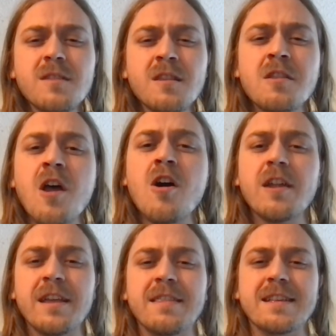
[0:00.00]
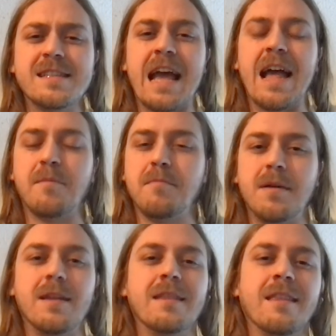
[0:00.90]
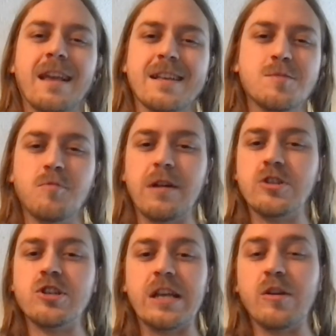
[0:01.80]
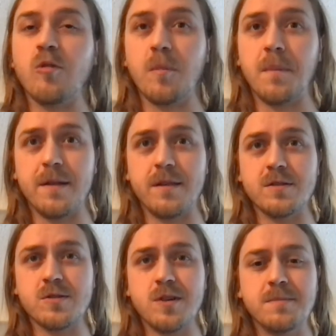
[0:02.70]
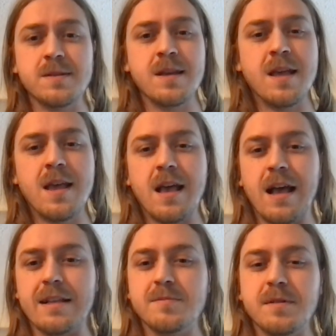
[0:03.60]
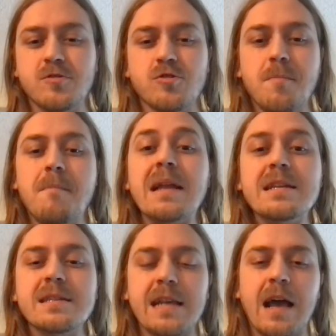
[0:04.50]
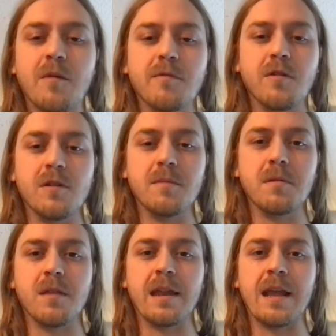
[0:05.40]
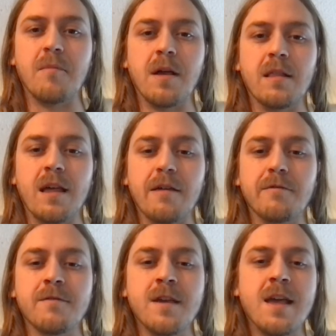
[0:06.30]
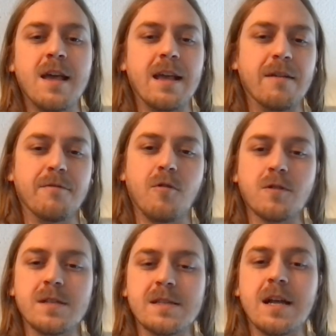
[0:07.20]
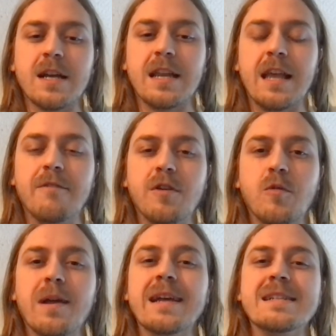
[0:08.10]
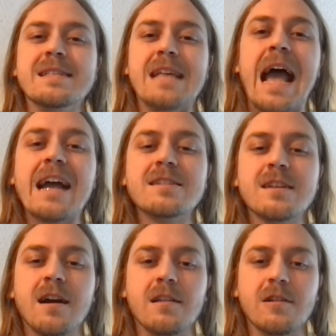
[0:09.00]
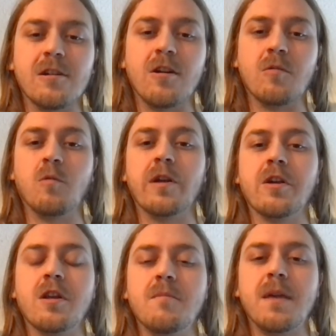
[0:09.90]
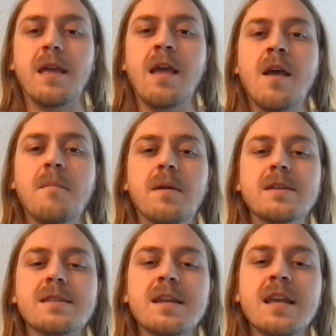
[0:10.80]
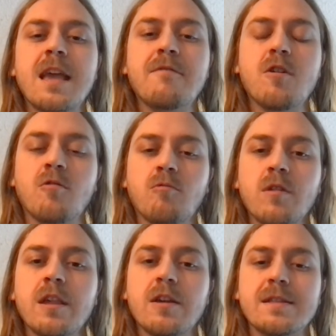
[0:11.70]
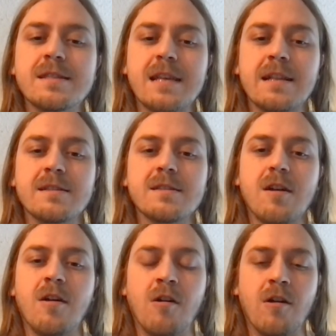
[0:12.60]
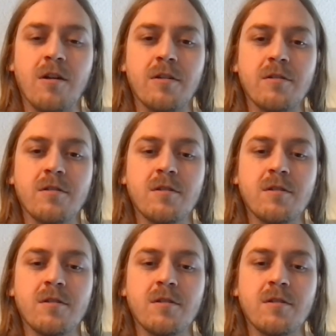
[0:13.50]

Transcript: not in this app, but in like a spreadsheet or a Python script. It's been tremendously helpful in planning out my life. Of course, it's not going to give you exact color on where you're going to be, but it's going to give you a really good sense on